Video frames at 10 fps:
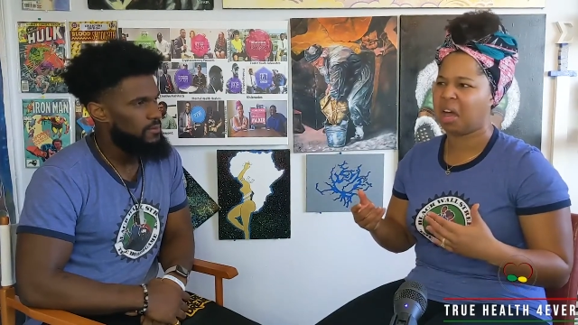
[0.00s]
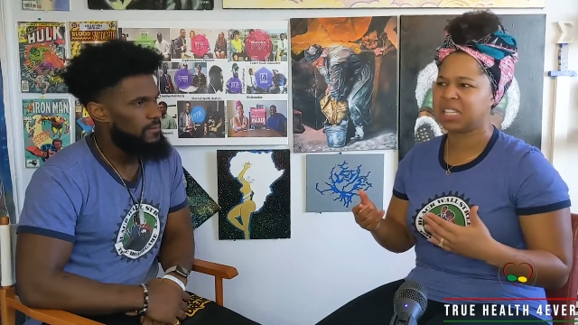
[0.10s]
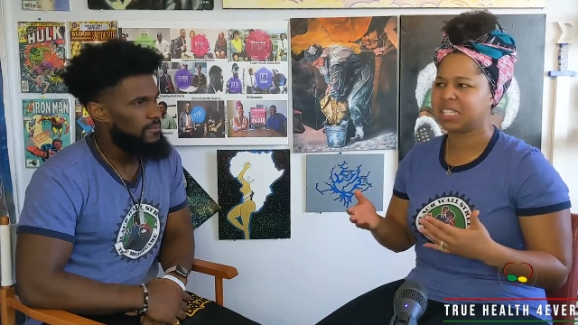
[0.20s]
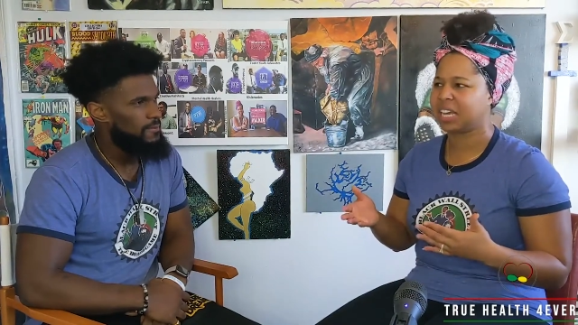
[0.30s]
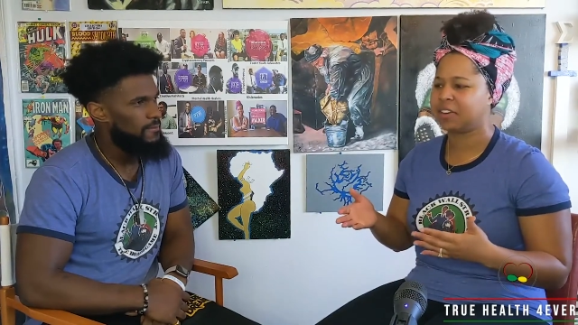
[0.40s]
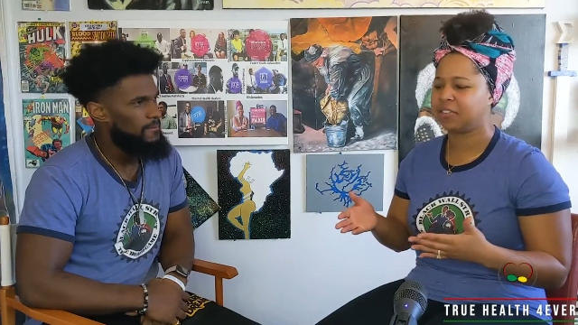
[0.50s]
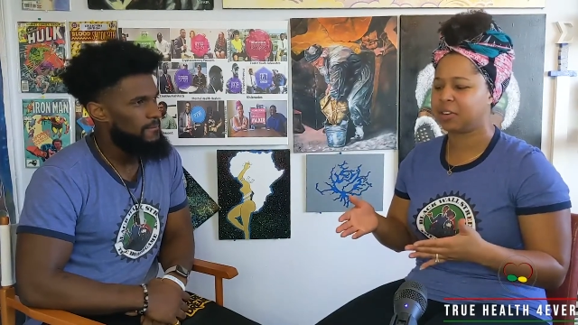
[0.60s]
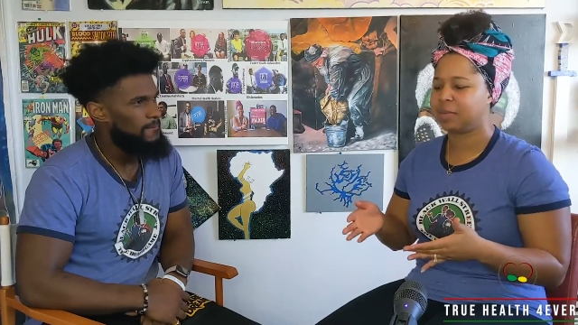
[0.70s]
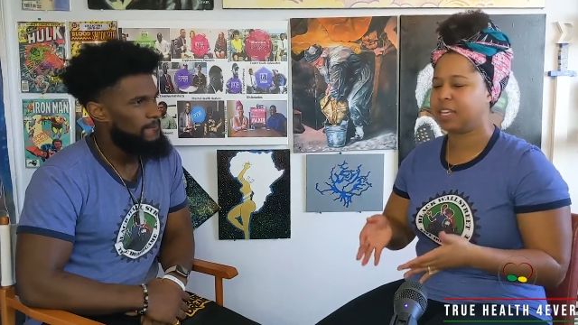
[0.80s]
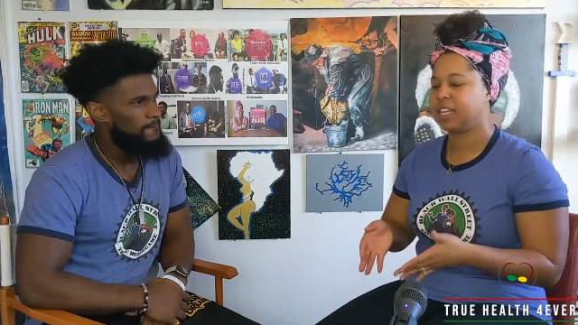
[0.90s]
Speaker 1: aside
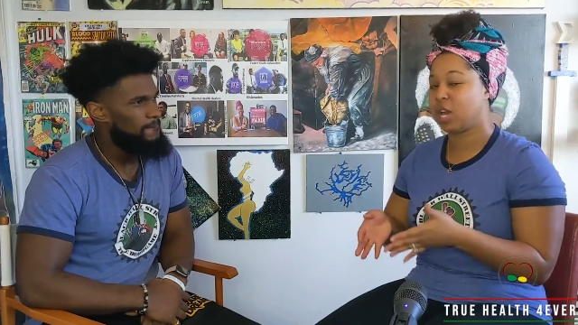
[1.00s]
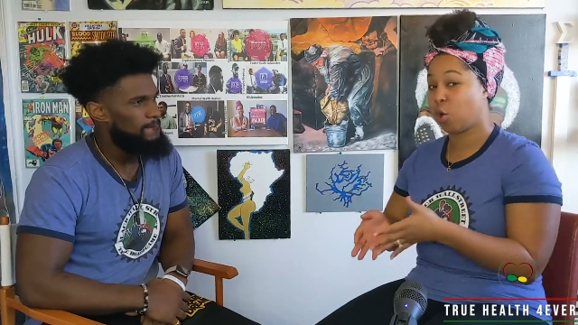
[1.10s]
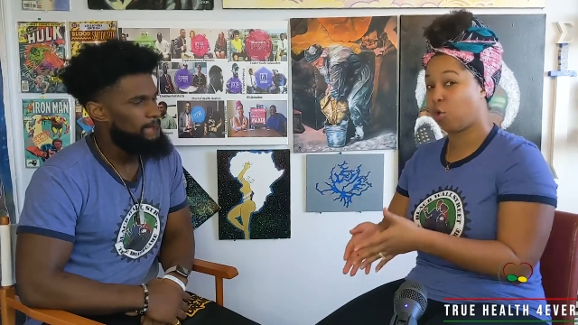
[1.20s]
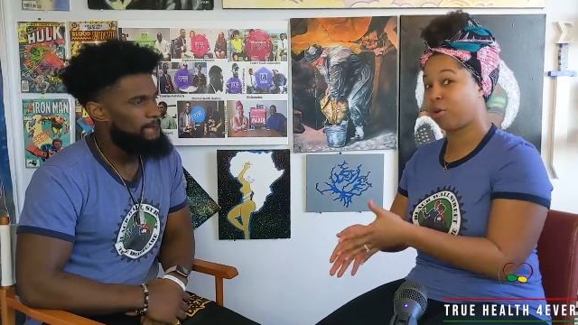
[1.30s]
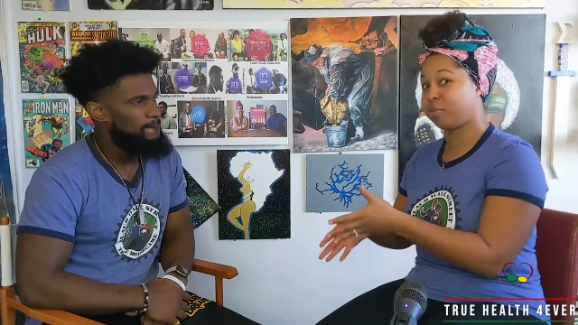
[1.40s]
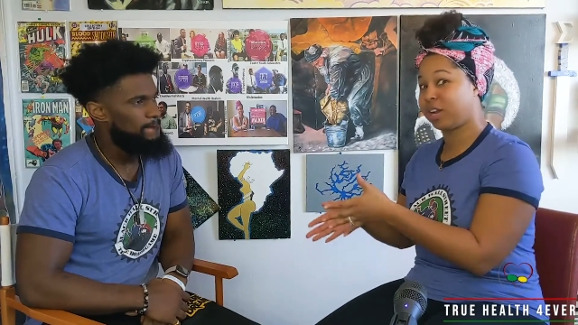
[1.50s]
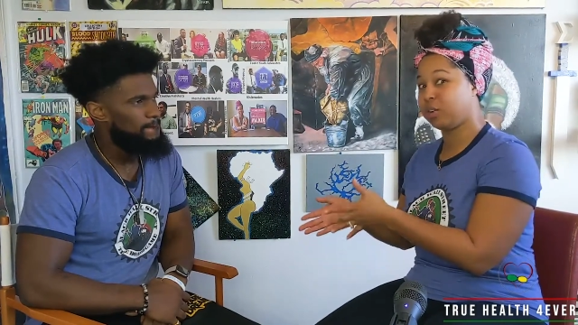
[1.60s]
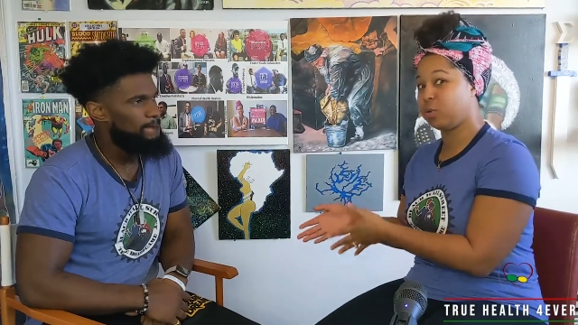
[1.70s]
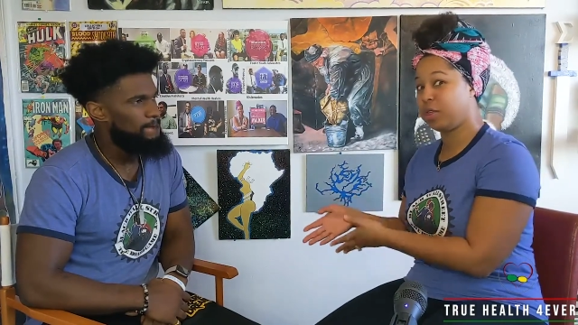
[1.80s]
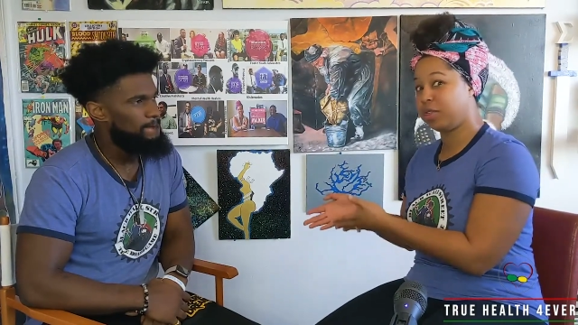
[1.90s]
from eating
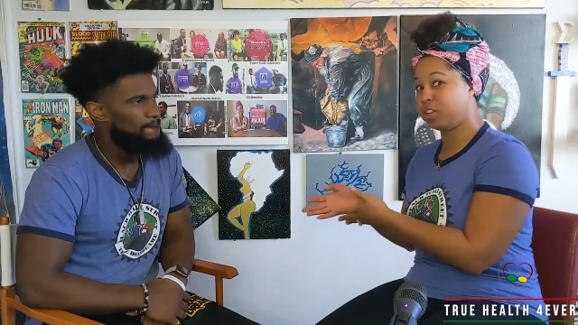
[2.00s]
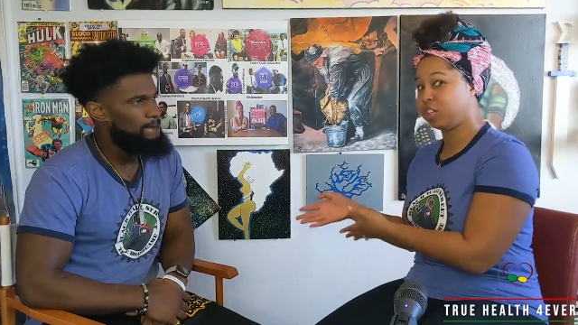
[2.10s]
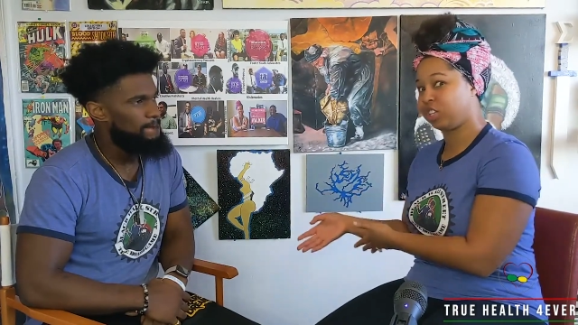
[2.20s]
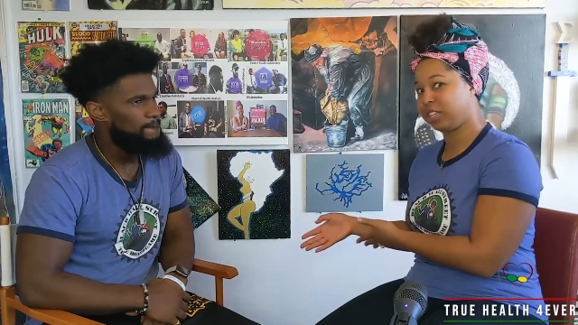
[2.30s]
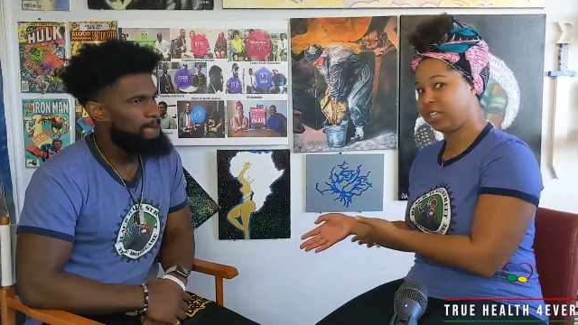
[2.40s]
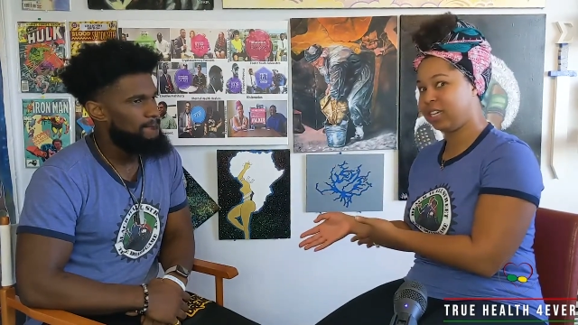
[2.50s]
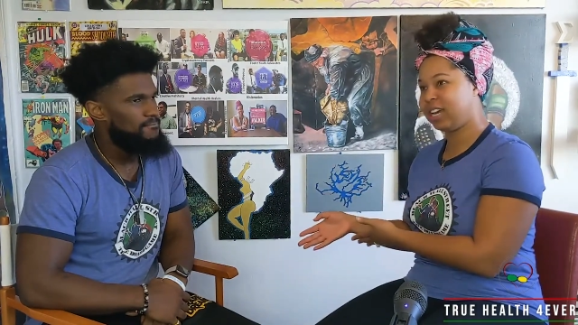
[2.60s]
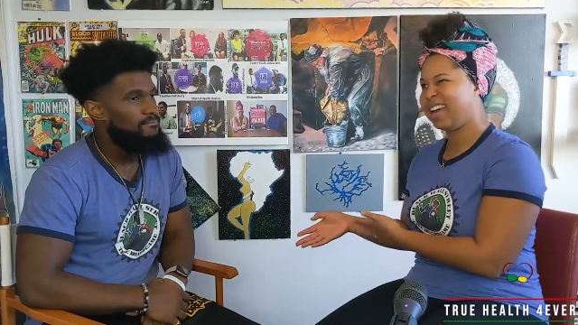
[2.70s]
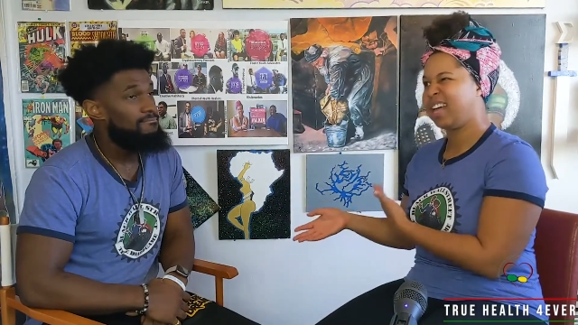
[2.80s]
cornbread with the chili,